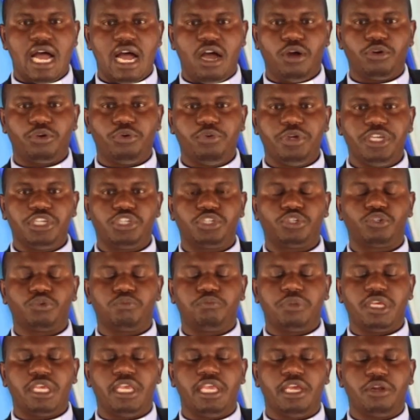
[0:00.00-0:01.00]
I would wish
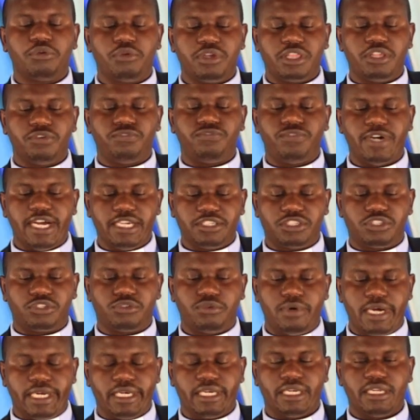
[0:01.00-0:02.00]
to begin with the
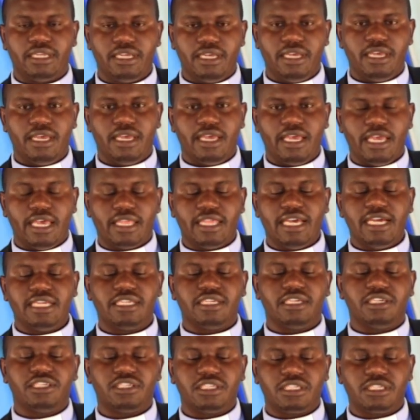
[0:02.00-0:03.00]
first one, and
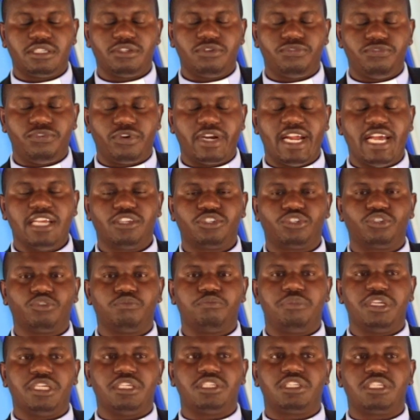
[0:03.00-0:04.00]
that is for us
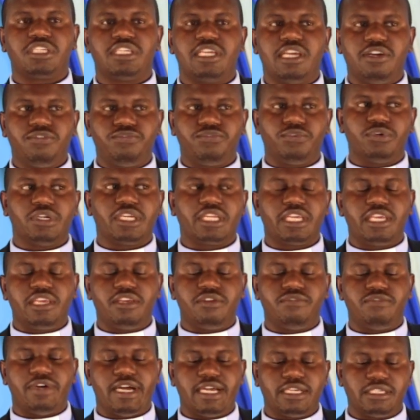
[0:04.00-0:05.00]
to be cheerful
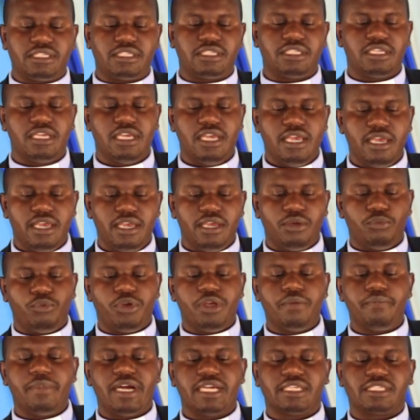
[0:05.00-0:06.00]
givers,
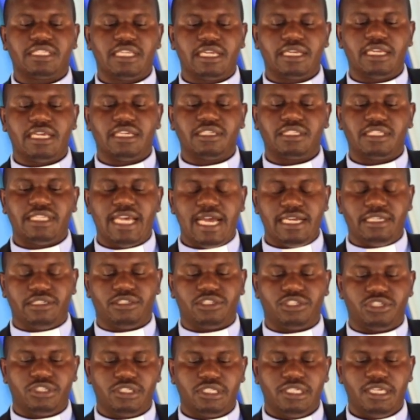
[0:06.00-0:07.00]
we must
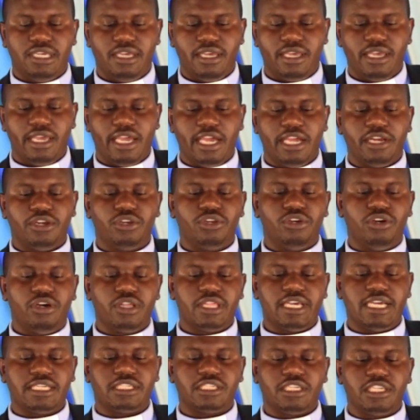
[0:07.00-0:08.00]
understand and
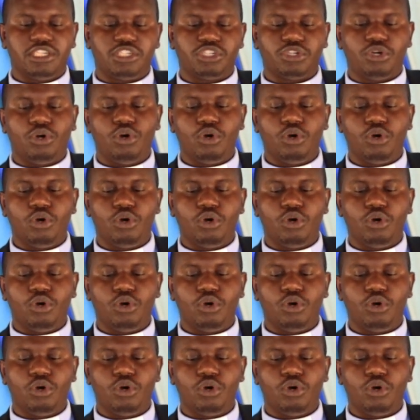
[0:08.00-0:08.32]
know that it